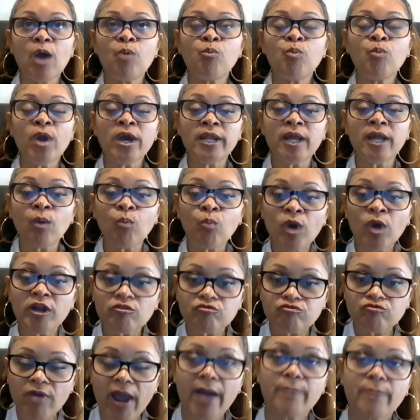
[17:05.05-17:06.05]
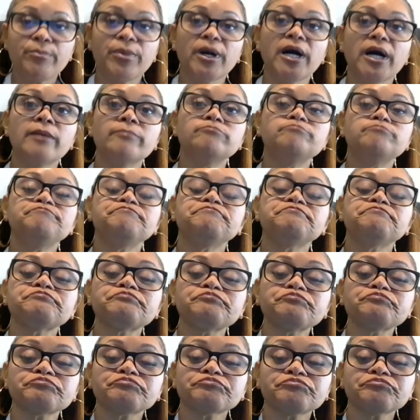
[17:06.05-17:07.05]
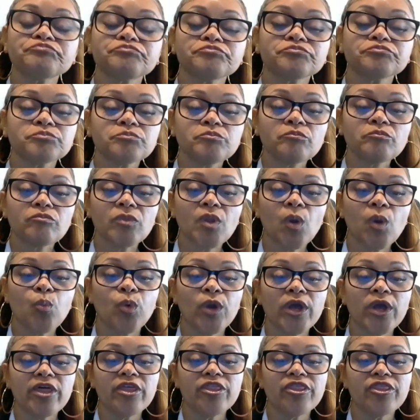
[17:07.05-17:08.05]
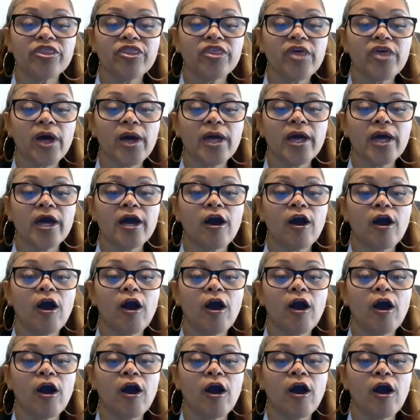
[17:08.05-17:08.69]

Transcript: And I want to wrap up with